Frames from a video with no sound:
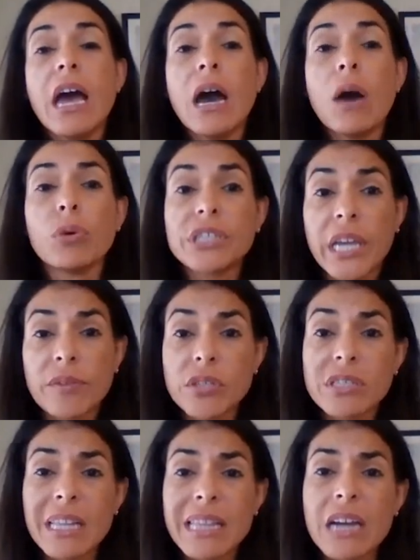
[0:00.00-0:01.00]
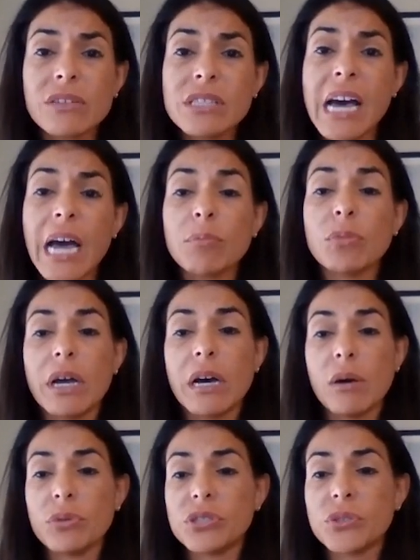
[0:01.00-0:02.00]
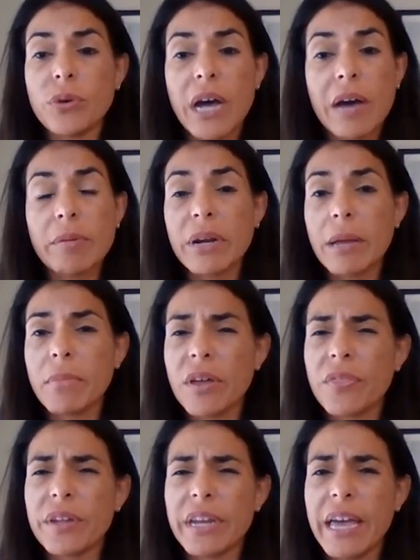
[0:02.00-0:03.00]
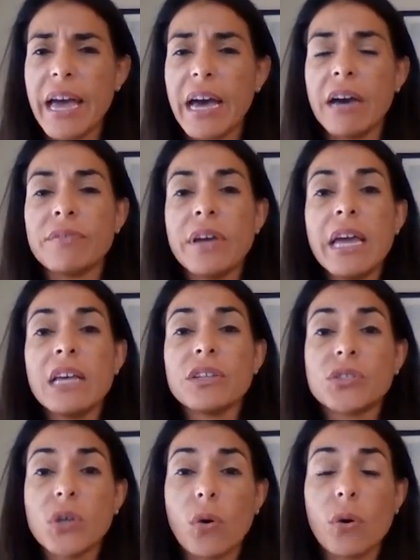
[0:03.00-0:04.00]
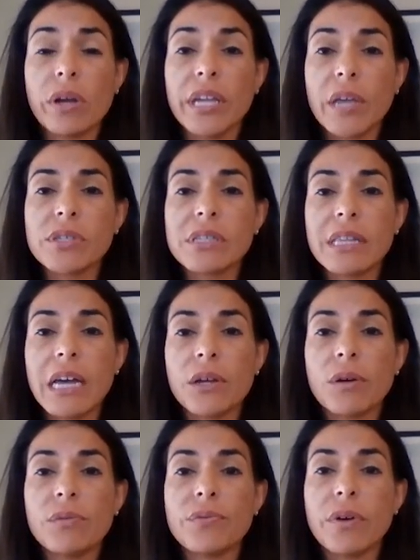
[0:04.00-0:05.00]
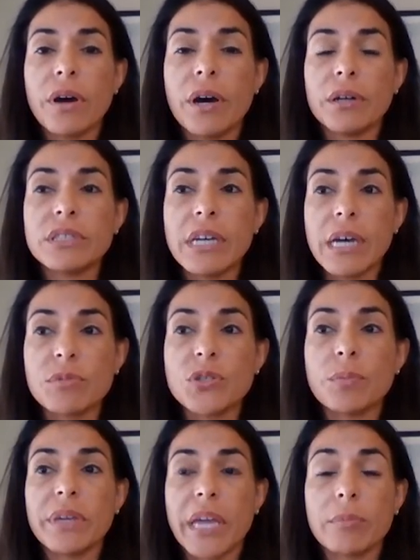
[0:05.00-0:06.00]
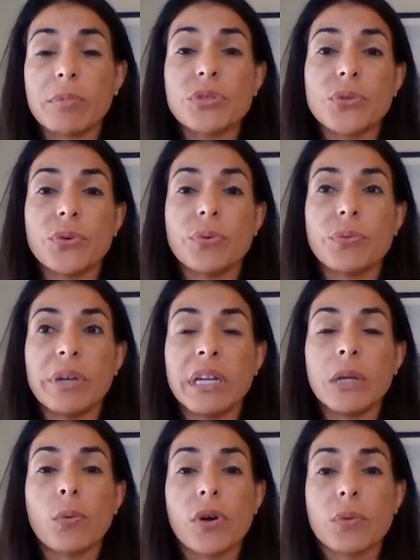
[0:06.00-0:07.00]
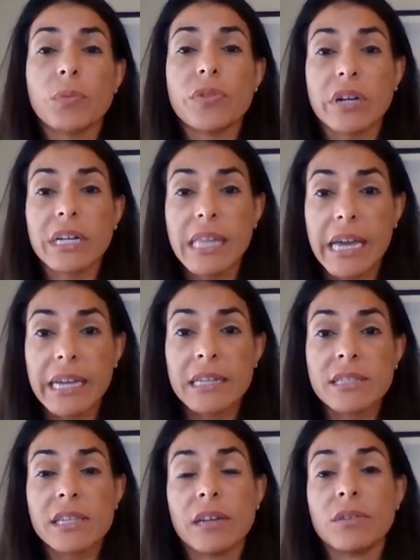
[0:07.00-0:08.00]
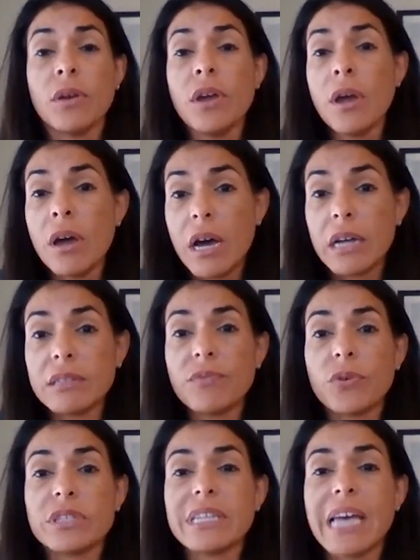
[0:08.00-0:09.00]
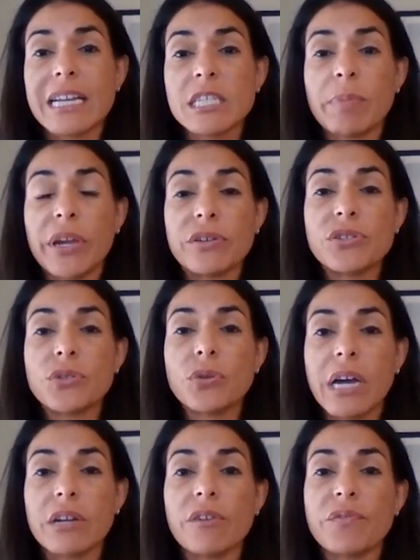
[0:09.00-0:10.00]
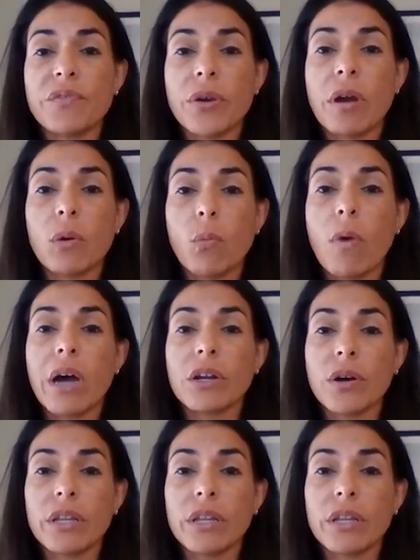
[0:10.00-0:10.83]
which gives us a lot of time. We still have about a month and a half, so it gives us a lot of time to be able to really work with our clients and for taxpayers to kind of figure out what